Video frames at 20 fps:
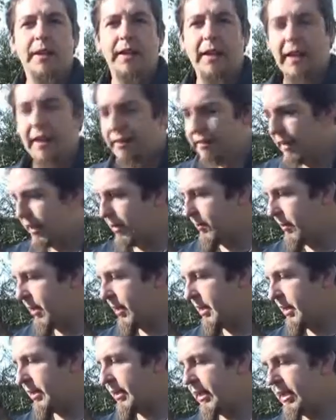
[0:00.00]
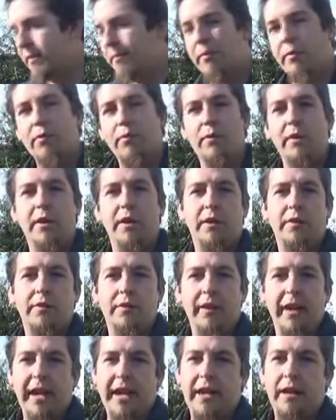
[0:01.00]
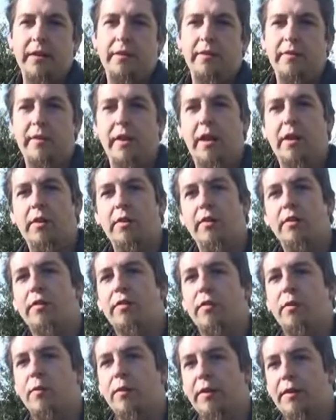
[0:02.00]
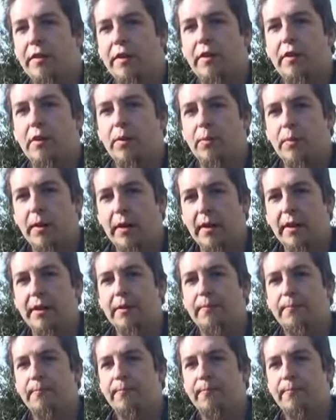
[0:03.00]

I see them a lot of times $300 to $800 for ones that aren't running.